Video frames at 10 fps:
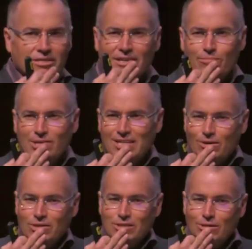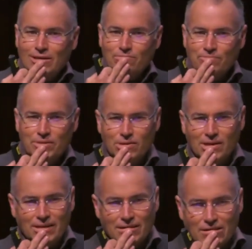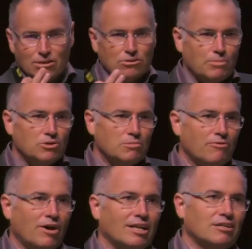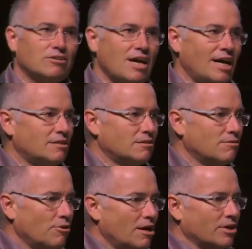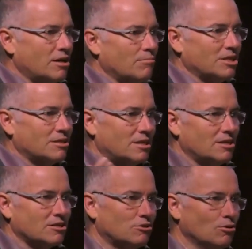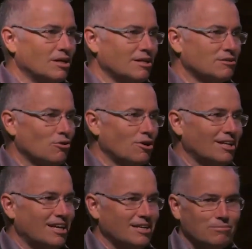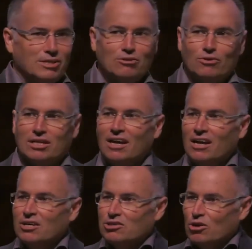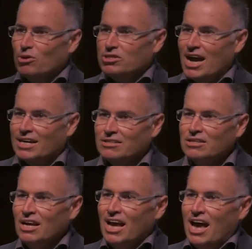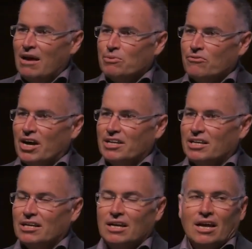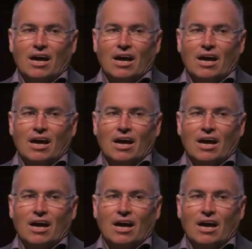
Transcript: does anybody know Intuit? You're supposed to be filing your taxes if you have income at this age. Intuit historically has been doing TurboTax and providing